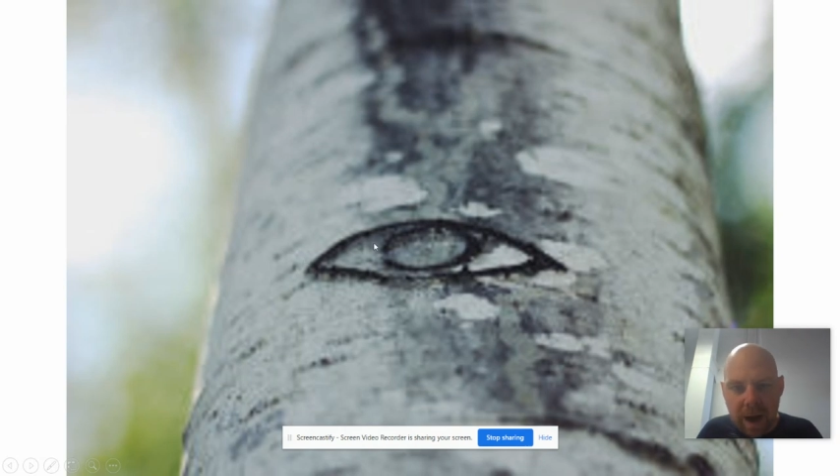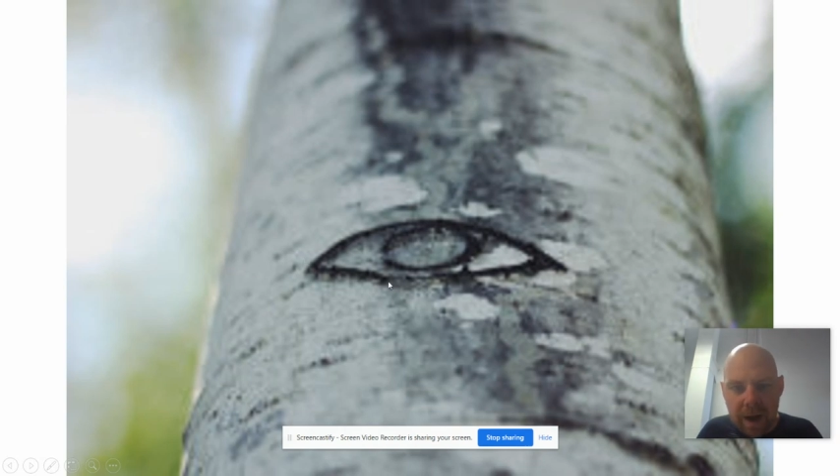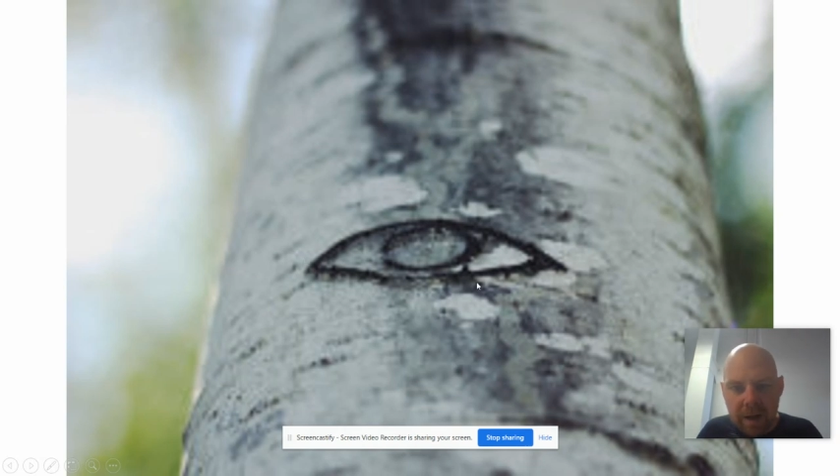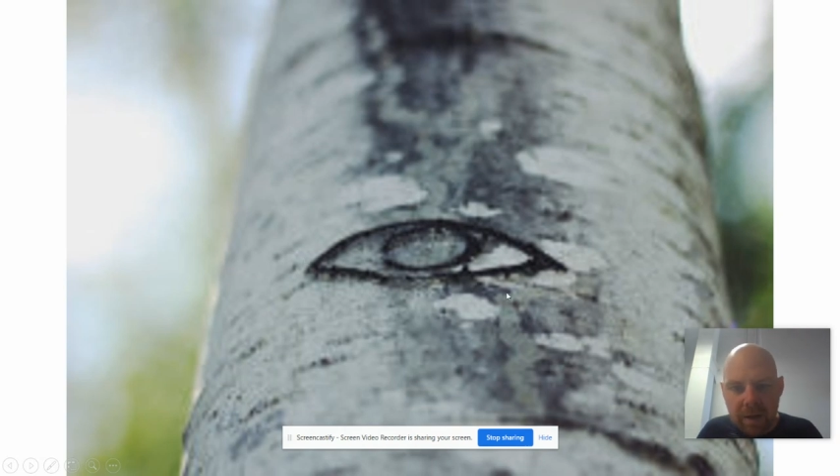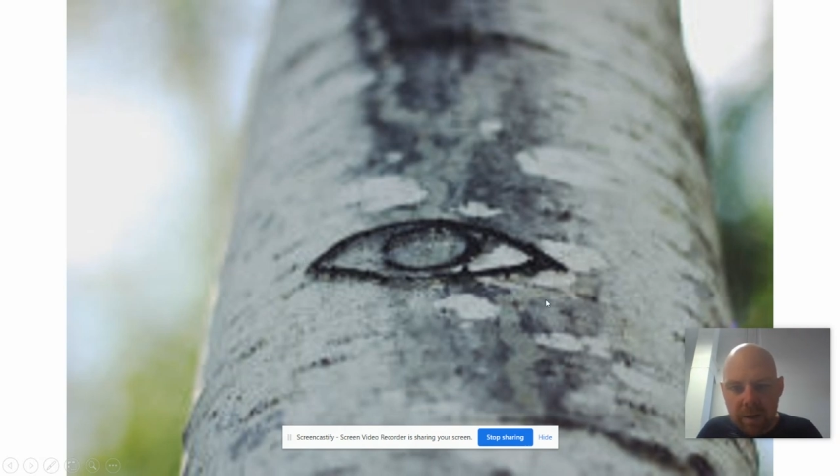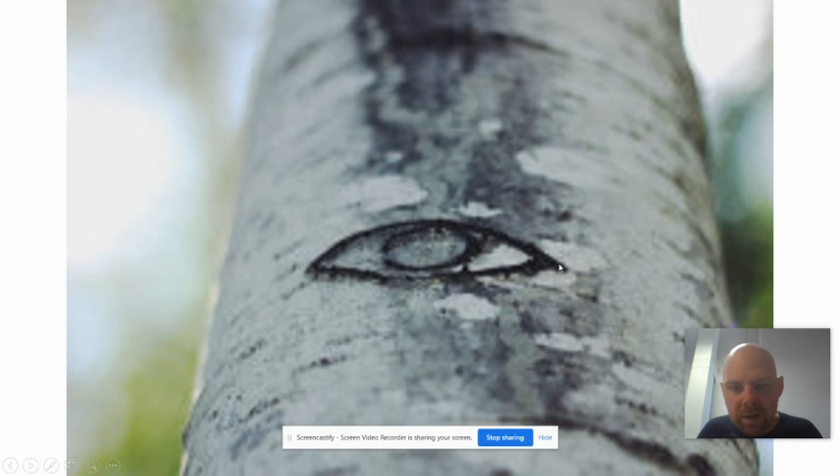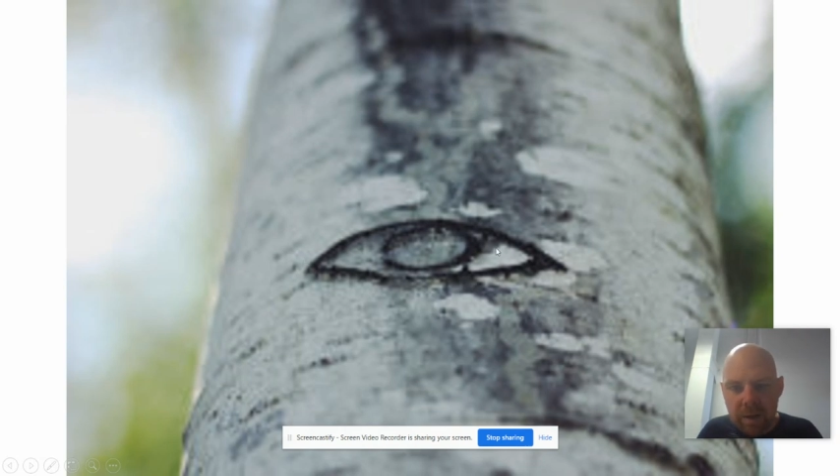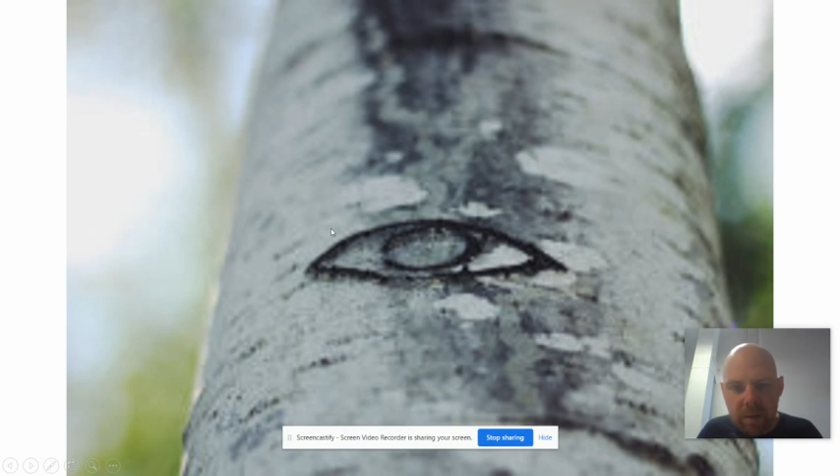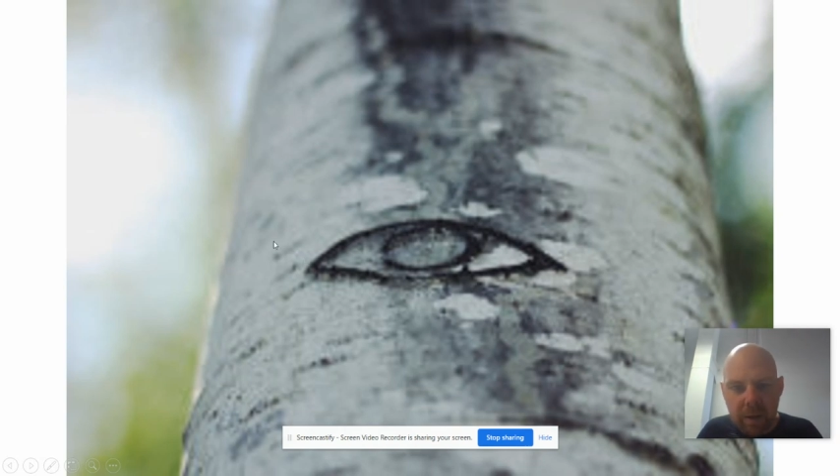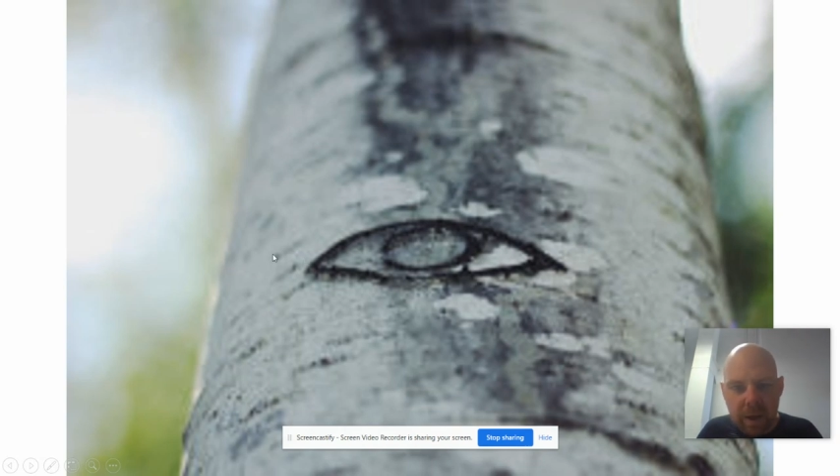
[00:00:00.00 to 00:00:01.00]
eyes
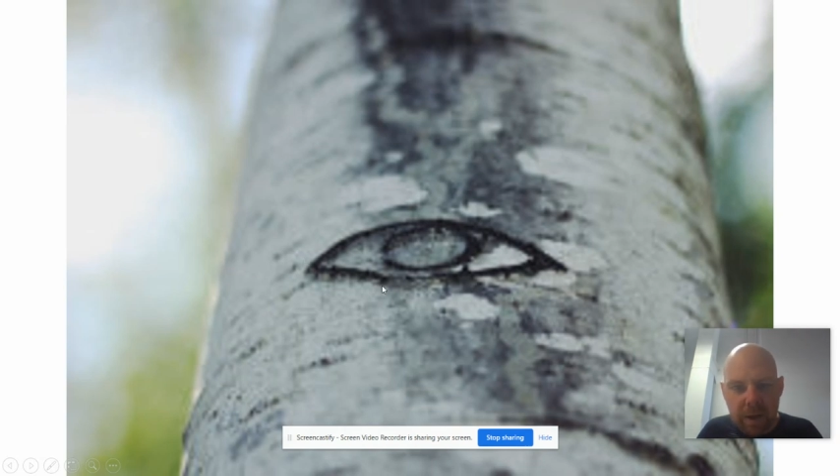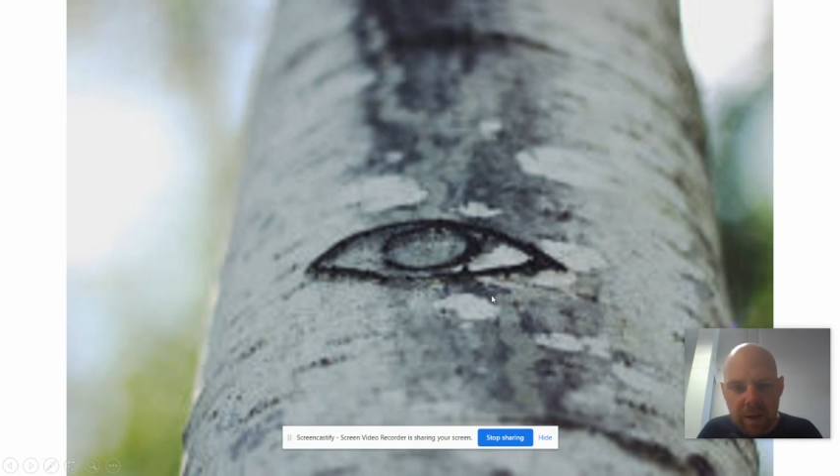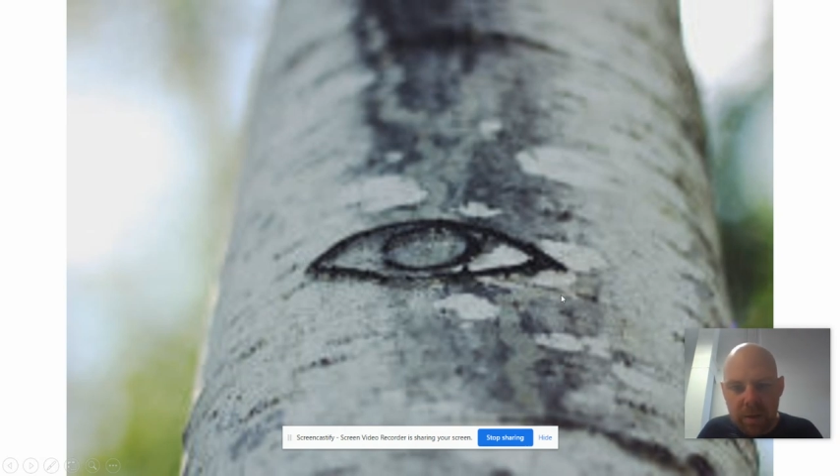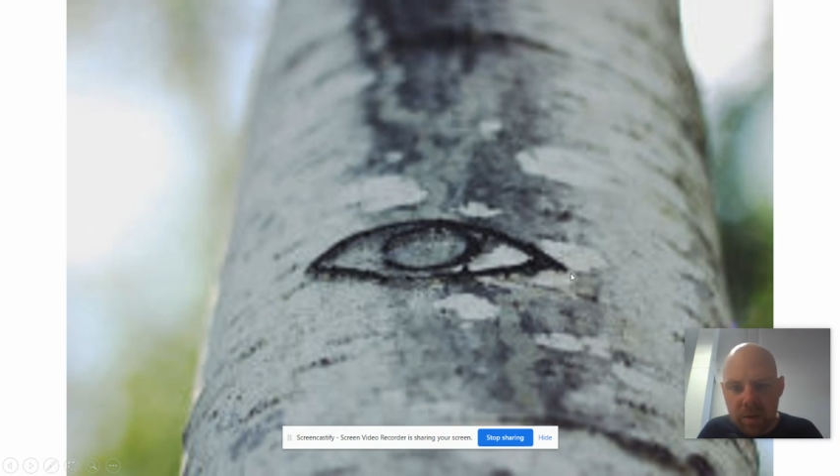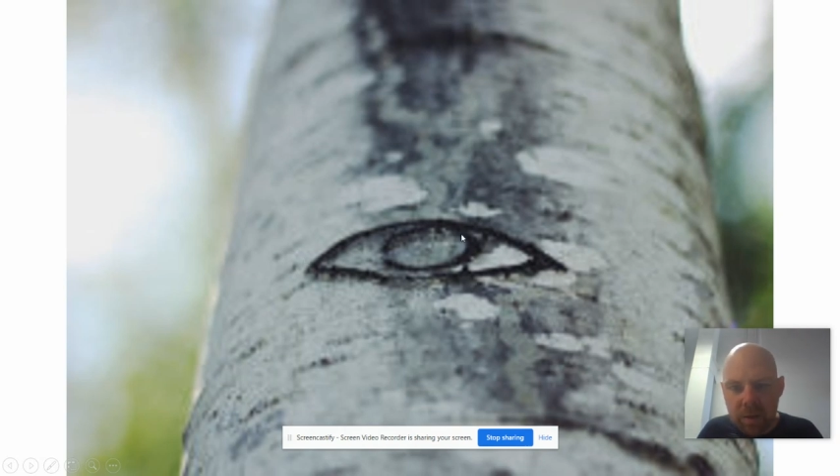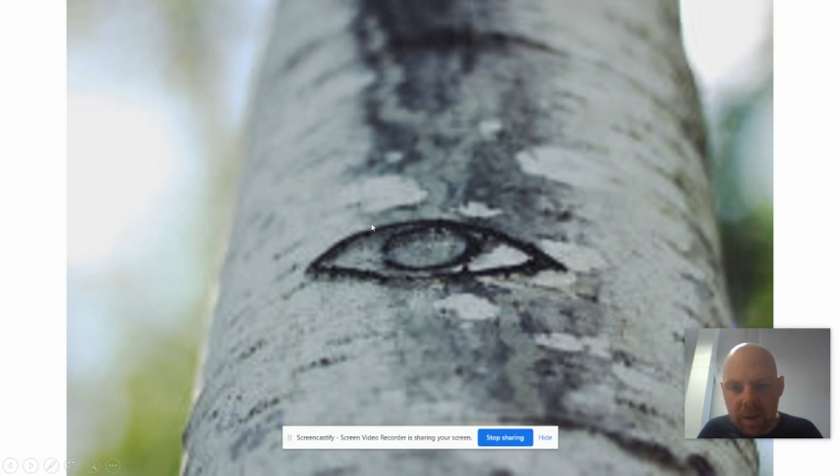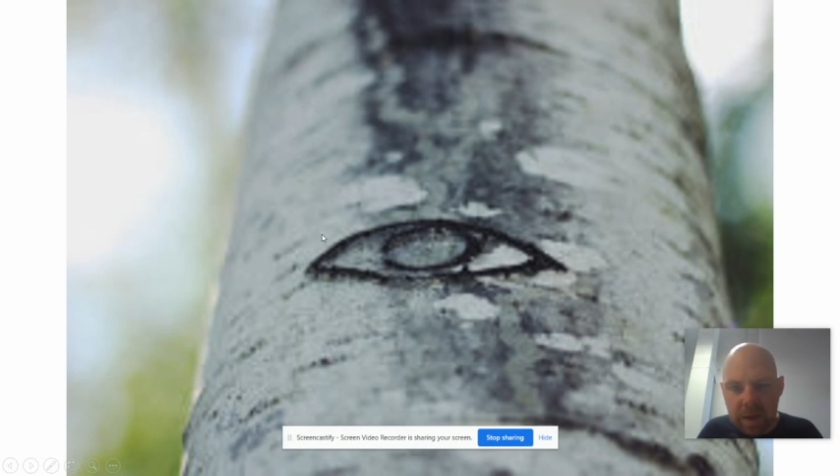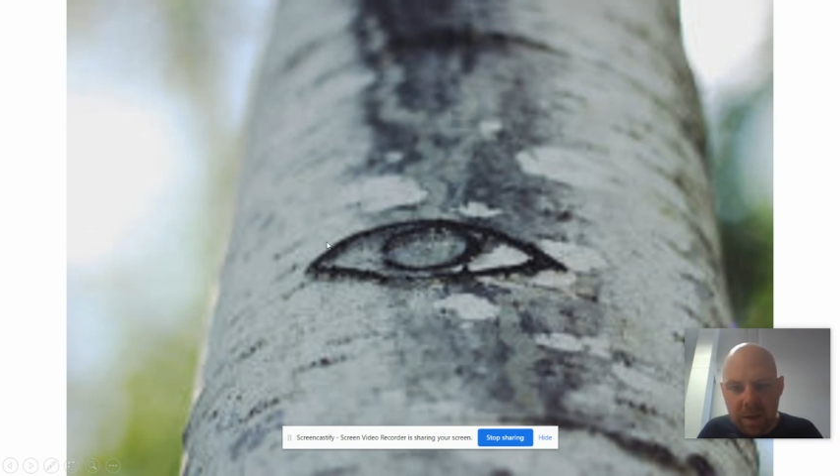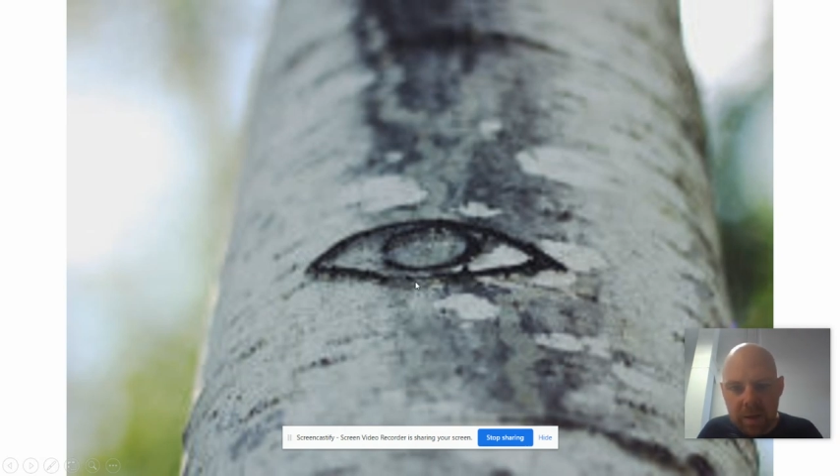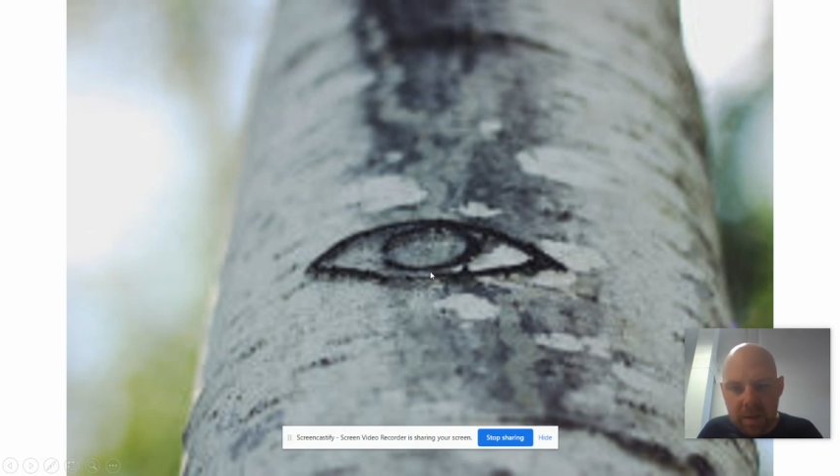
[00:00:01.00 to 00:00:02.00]
into his
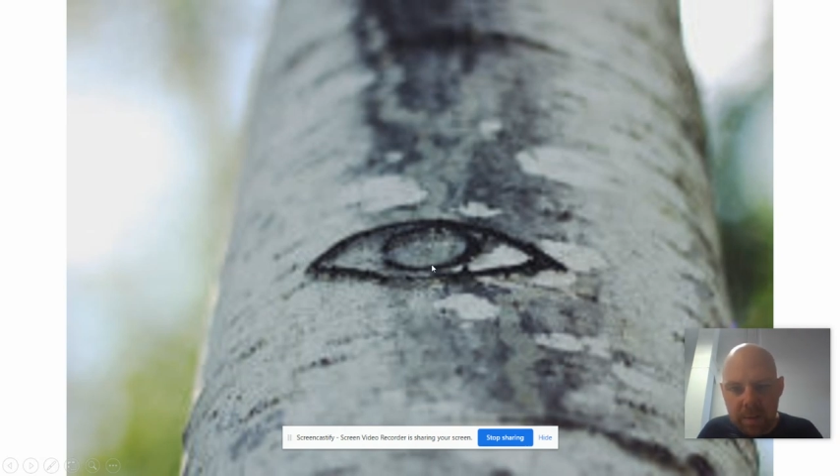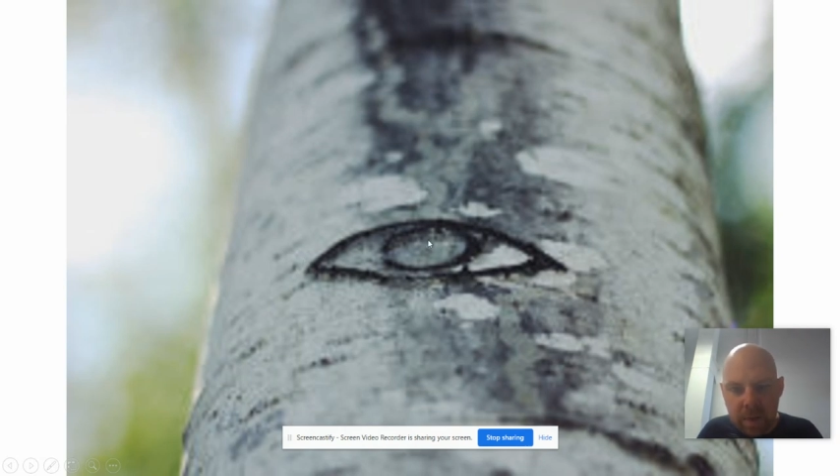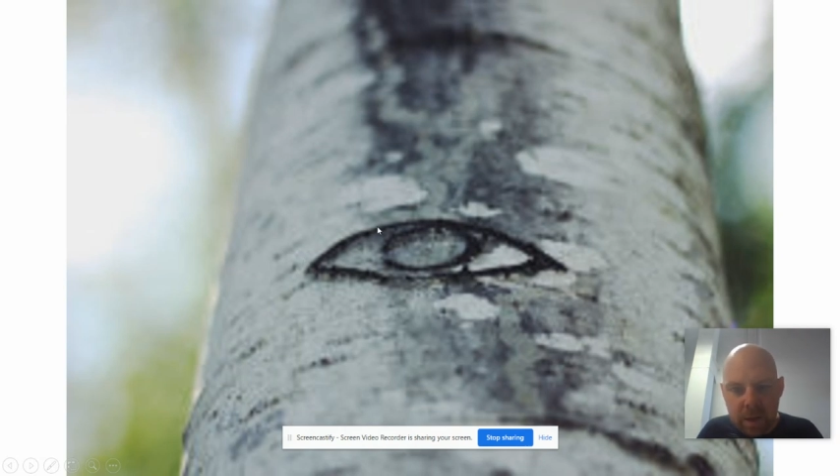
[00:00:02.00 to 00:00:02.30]
trees.